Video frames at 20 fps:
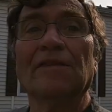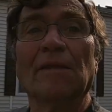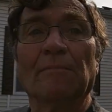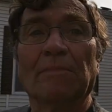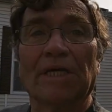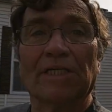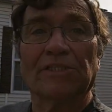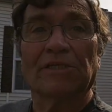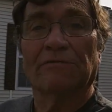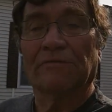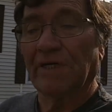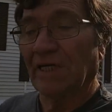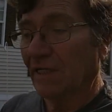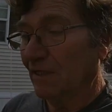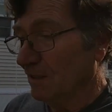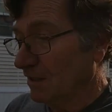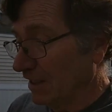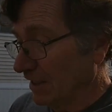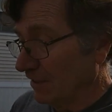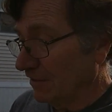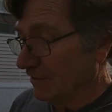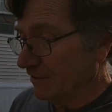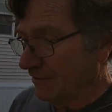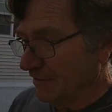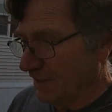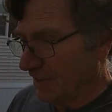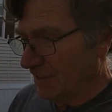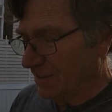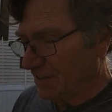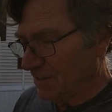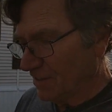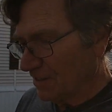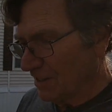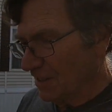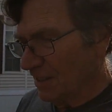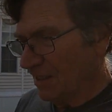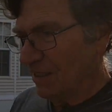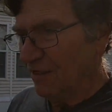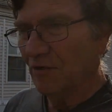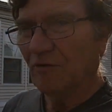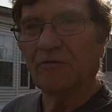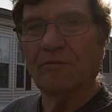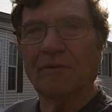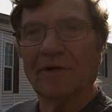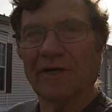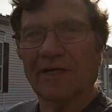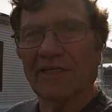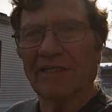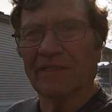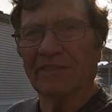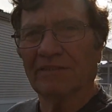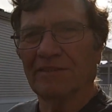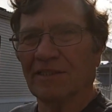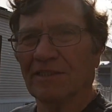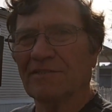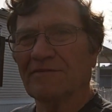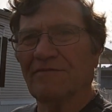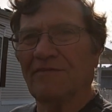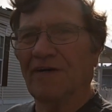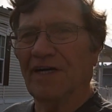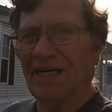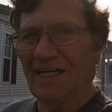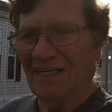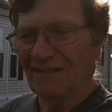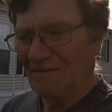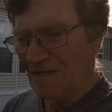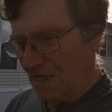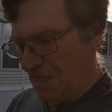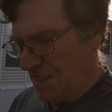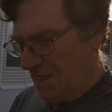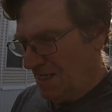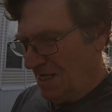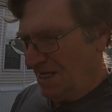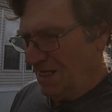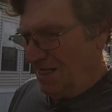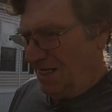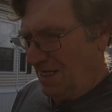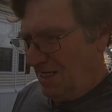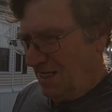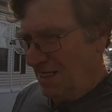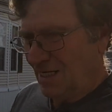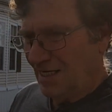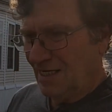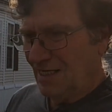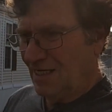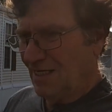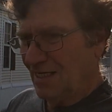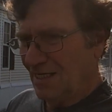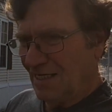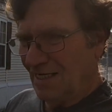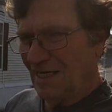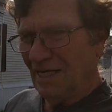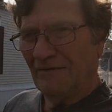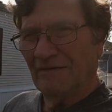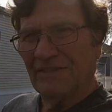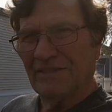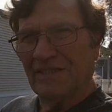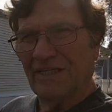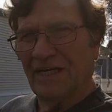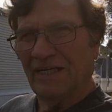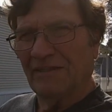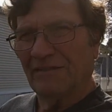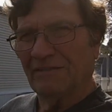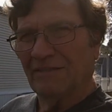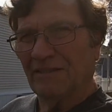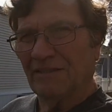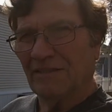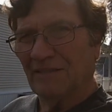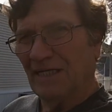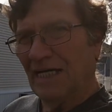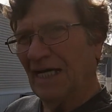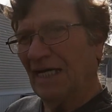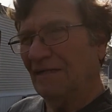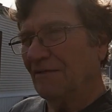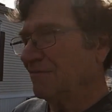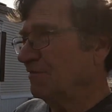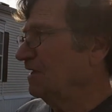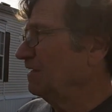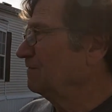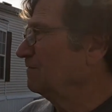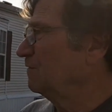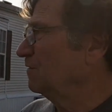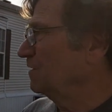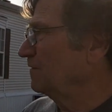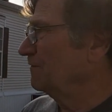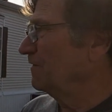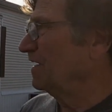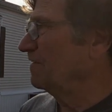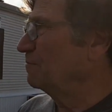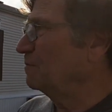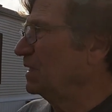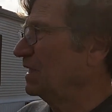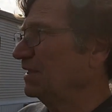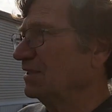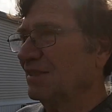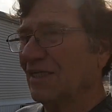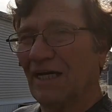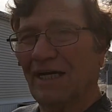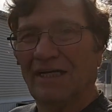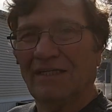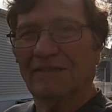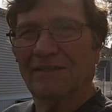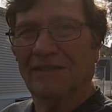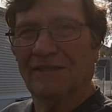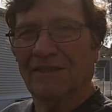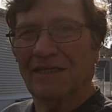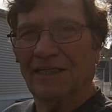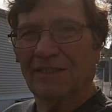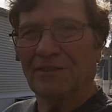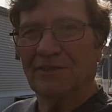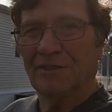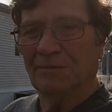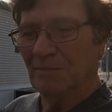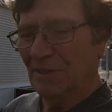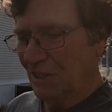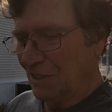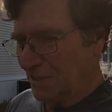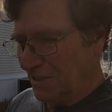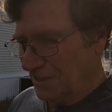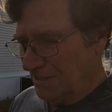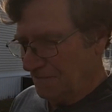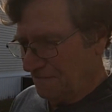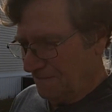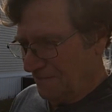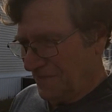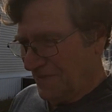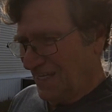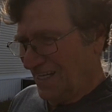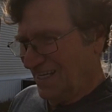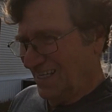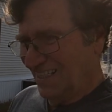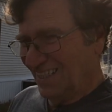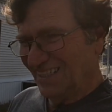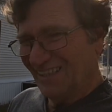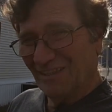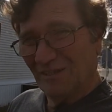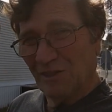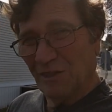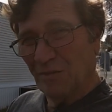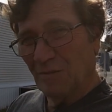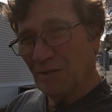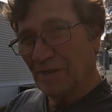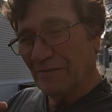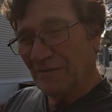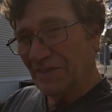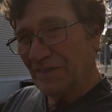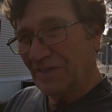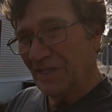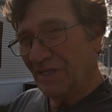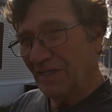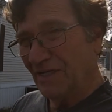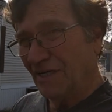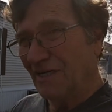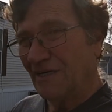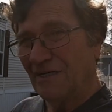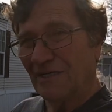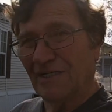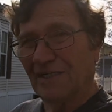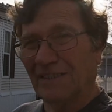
The pressure regulator is working just fine, and I have it set at around 45 psi, so that should be good. So no worries there.